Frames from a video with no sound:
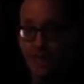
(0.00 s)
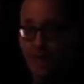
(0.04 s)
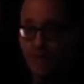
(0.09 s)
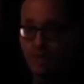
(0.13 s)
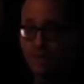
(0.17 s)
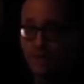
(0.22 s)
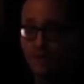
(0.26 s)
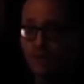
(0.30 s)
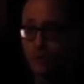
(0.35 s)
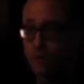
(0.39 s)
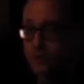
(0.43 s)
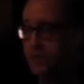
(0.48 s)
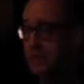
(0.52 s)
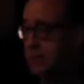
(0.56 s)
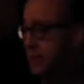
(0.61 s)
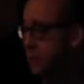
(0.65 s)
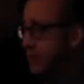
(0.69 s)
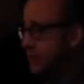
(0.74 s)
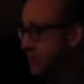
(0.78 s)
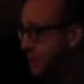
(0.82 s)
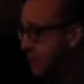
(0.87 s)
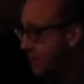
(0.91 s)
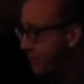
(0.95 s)
This happened. It
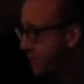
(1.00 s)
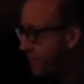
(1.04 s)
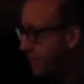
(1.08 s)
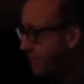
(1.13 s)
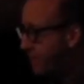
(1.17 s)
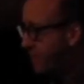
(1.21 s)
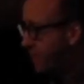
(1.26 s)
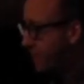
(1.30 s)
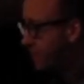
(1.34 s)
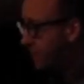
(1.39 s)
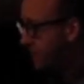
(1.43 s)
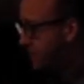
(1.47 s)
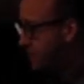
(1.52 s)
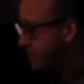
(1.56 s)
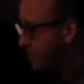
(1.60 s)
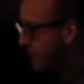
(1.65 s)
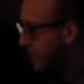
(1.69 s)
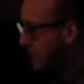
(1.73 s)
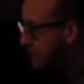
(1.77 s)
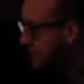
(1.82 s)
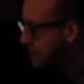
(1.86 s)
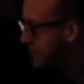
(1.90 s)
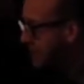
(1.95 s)
was a, it was a
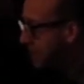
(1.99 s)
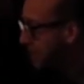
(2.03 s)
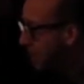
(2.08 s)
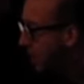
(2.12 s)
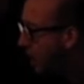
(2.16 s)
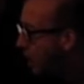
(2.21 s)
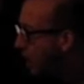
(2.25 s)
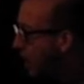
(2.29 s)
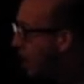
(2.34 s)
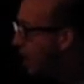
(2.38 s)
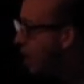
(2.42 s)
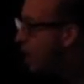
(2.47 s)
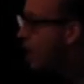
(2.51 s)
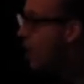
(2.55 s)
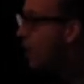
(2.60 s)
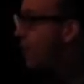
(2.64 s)
fairly big deal.